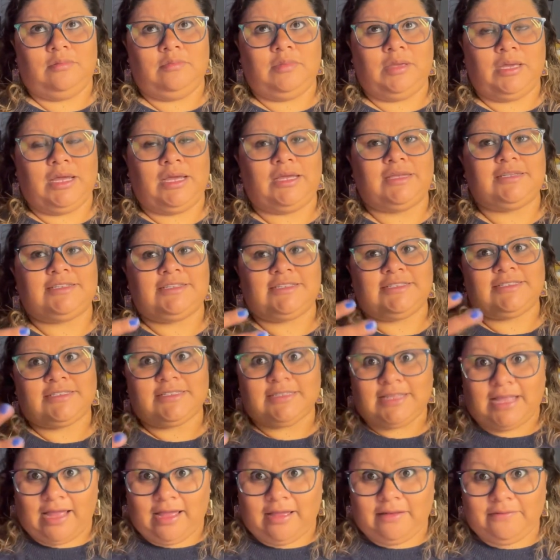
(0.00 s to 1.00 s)
because it's
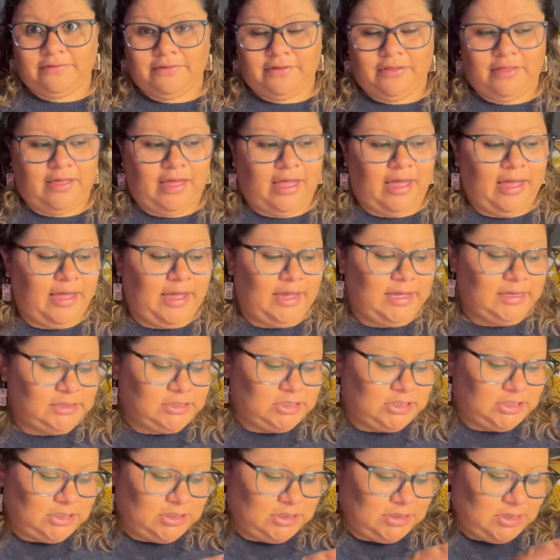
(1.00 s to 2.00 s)
not for that.
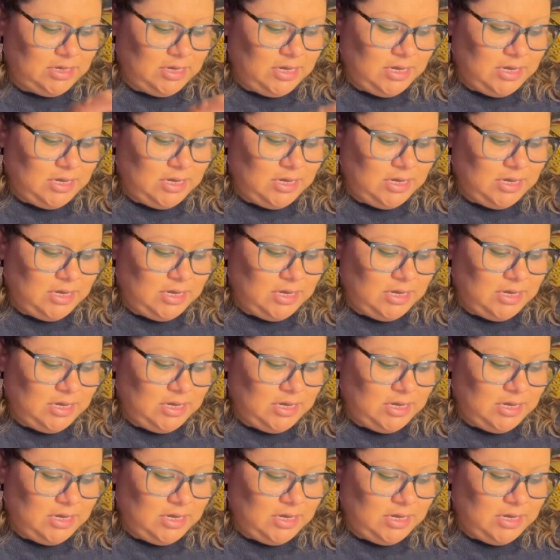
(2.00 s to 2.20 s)
It's just,